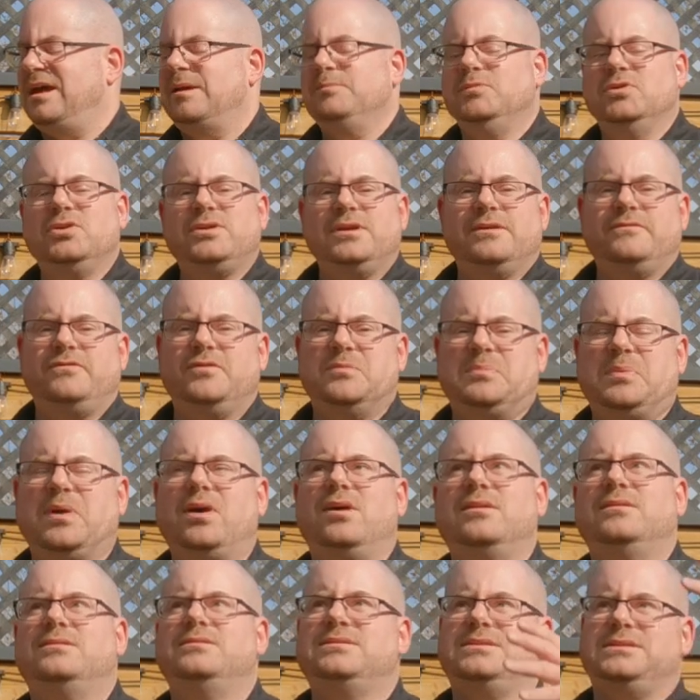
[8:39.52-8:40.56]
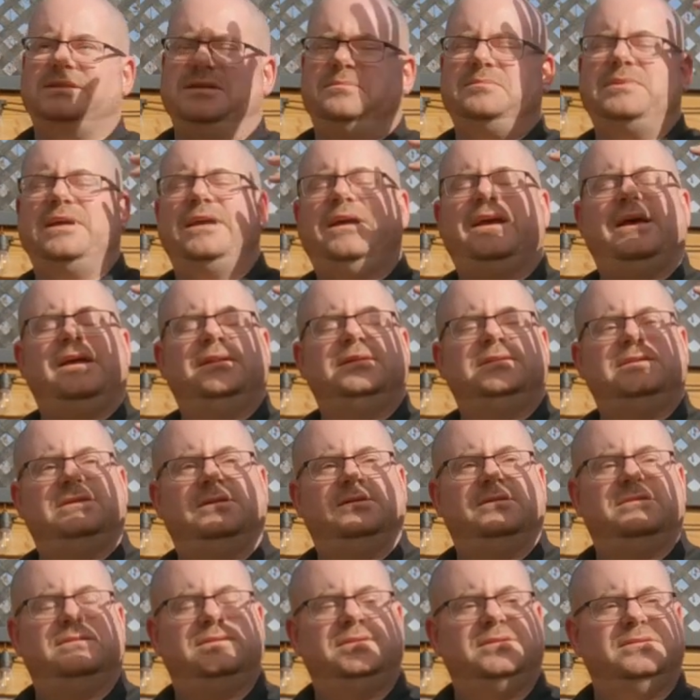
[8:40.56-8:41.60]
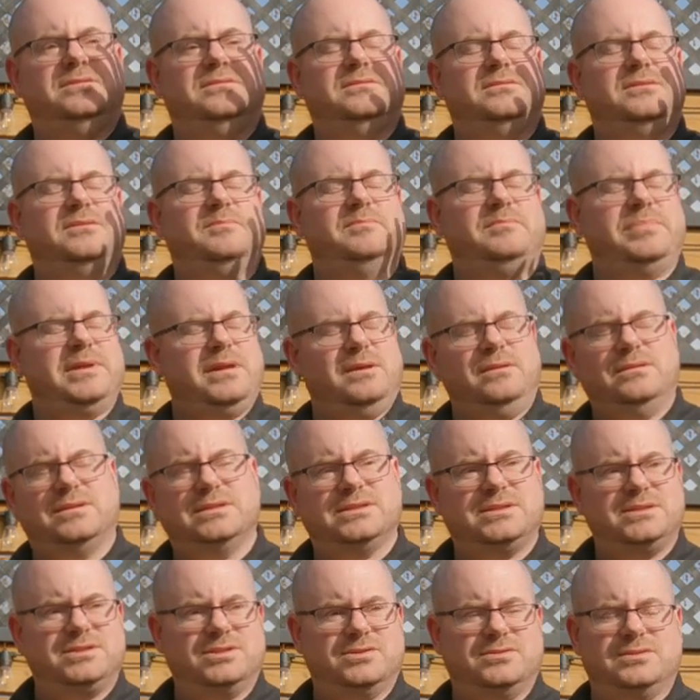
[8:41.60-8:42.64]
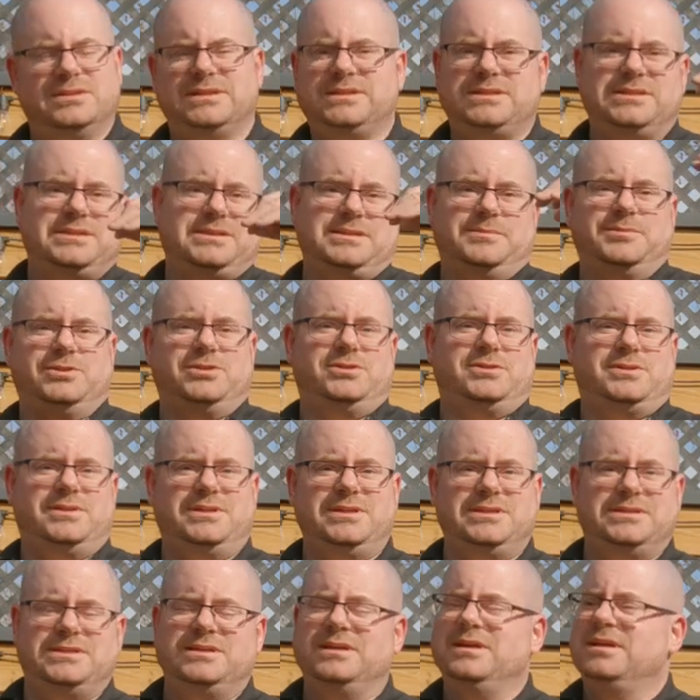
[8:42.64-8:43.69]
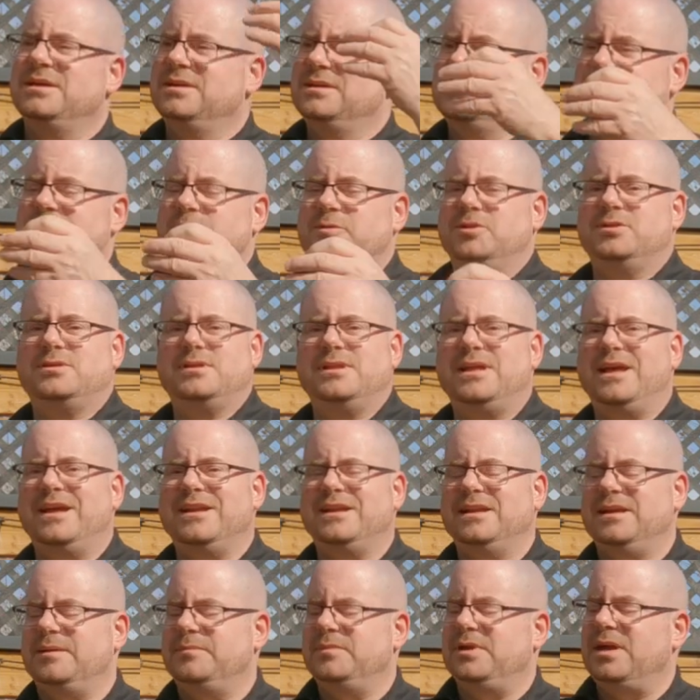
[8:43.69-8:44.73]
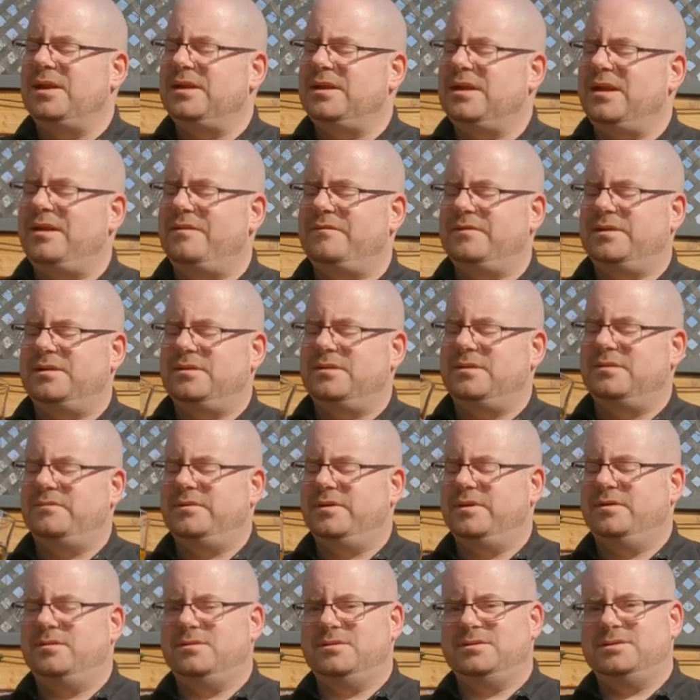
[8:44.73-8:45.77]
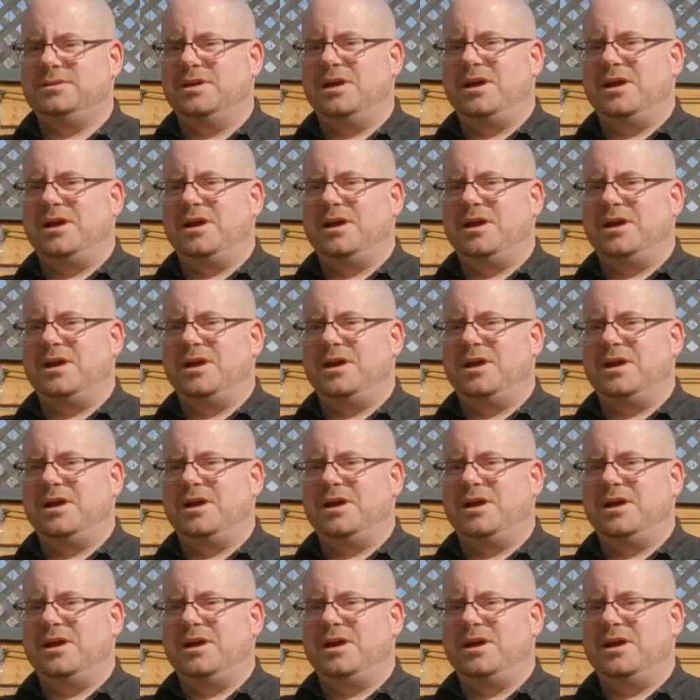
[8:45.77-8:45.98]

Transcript: I'm looking for bottles in my head to, to compare this to. This is similar to this, similar to that, and I'm not having a very good